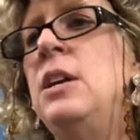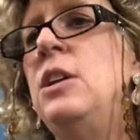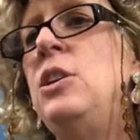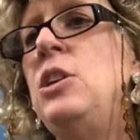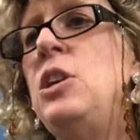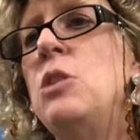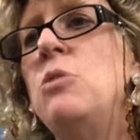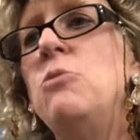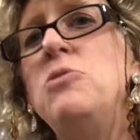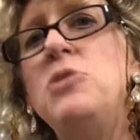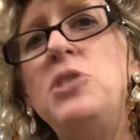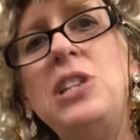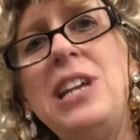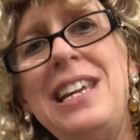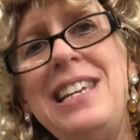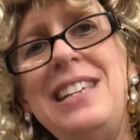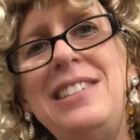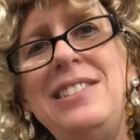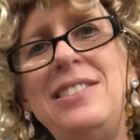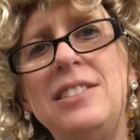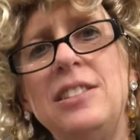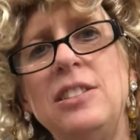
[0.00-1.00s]
You know,
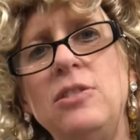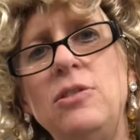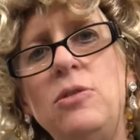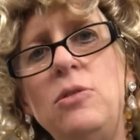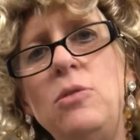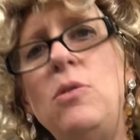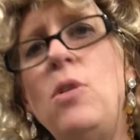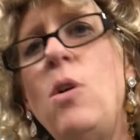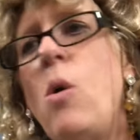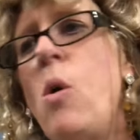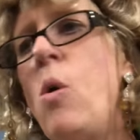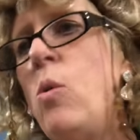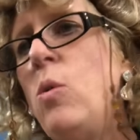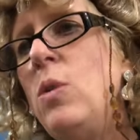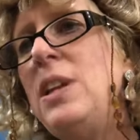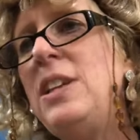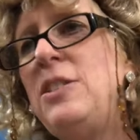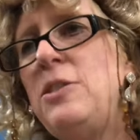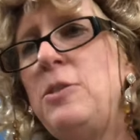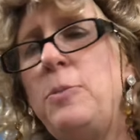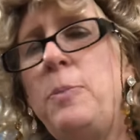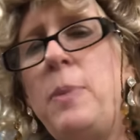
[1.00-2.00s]
Jesus, through the Holy
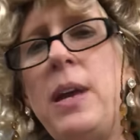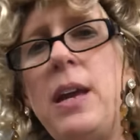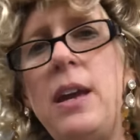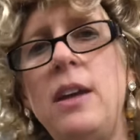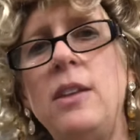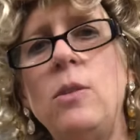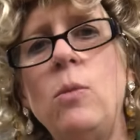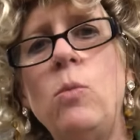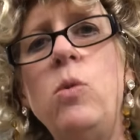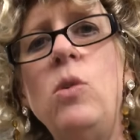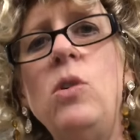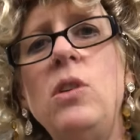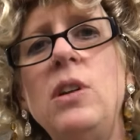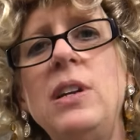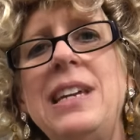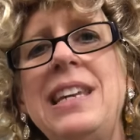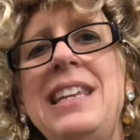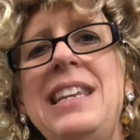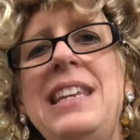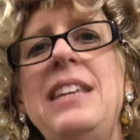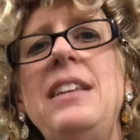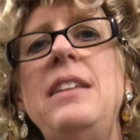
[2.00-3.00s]
Spirit, the
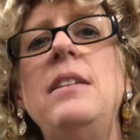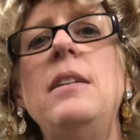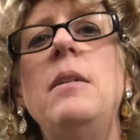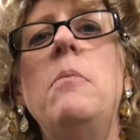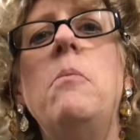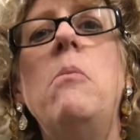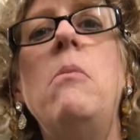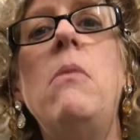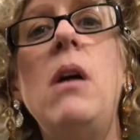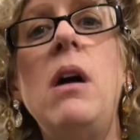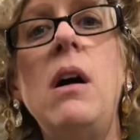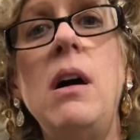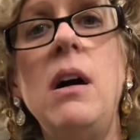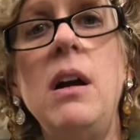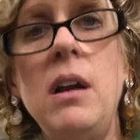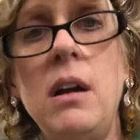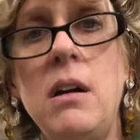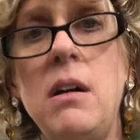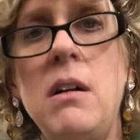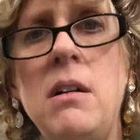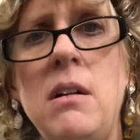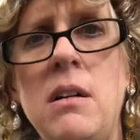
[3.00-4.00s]
working in my
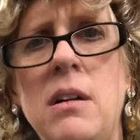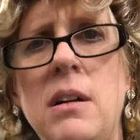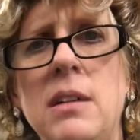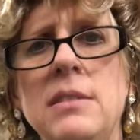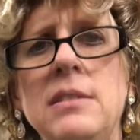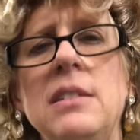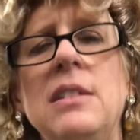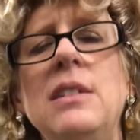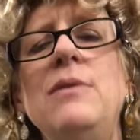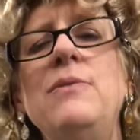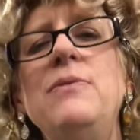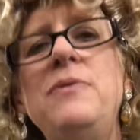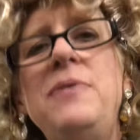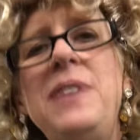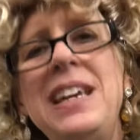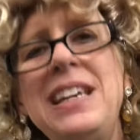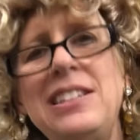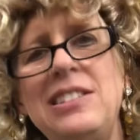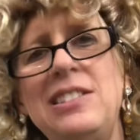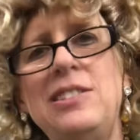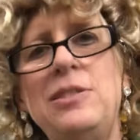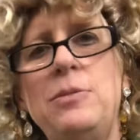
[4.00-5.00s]
heart,
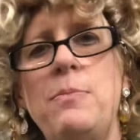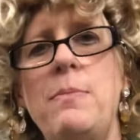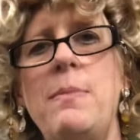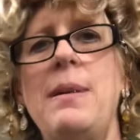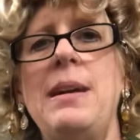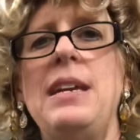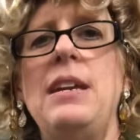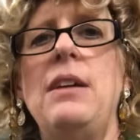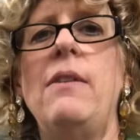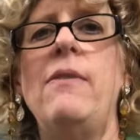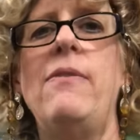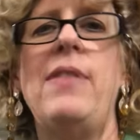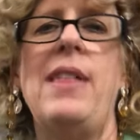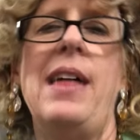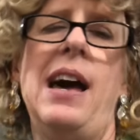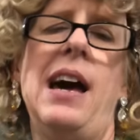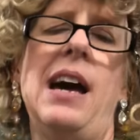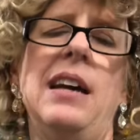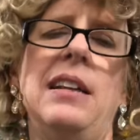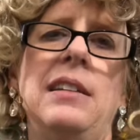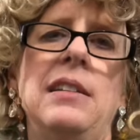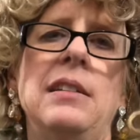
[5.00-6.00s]
convicts me of
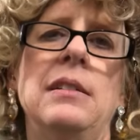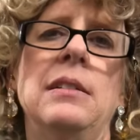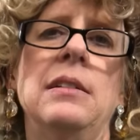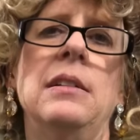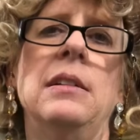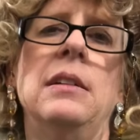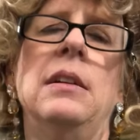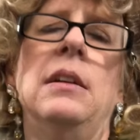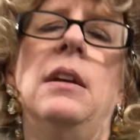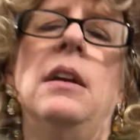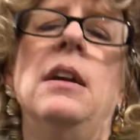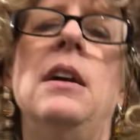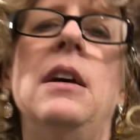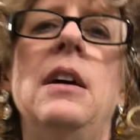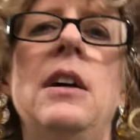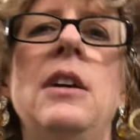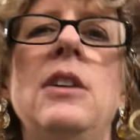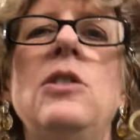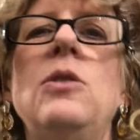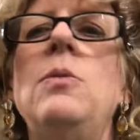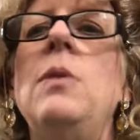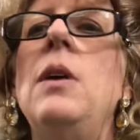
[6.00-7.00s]
that.
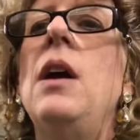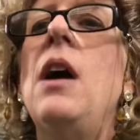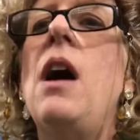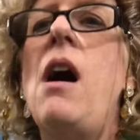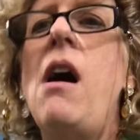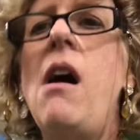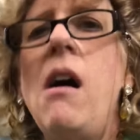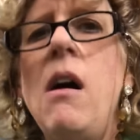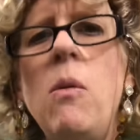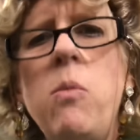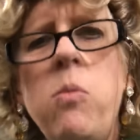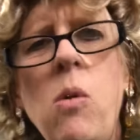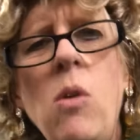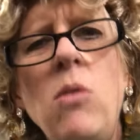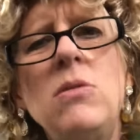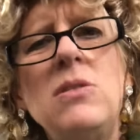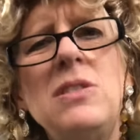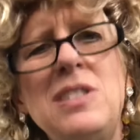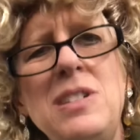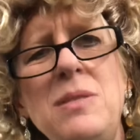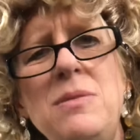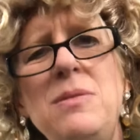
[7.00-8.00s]
To where I
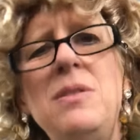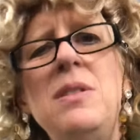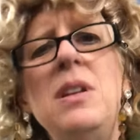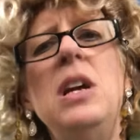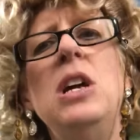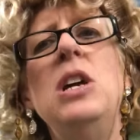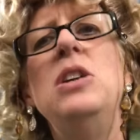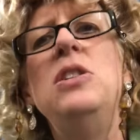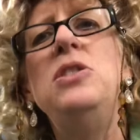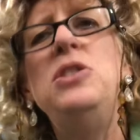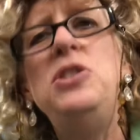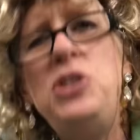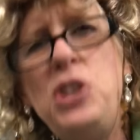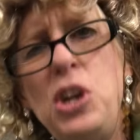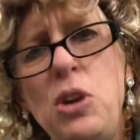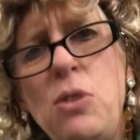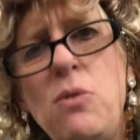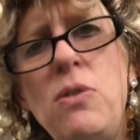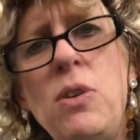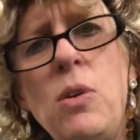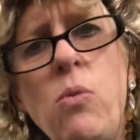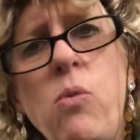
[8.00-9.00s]
want to
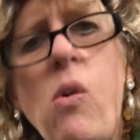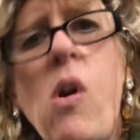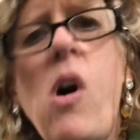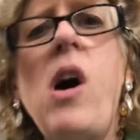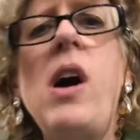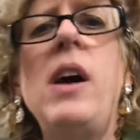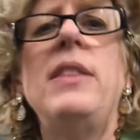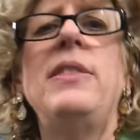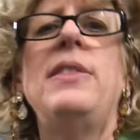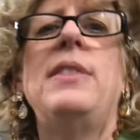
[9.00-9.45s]
do the right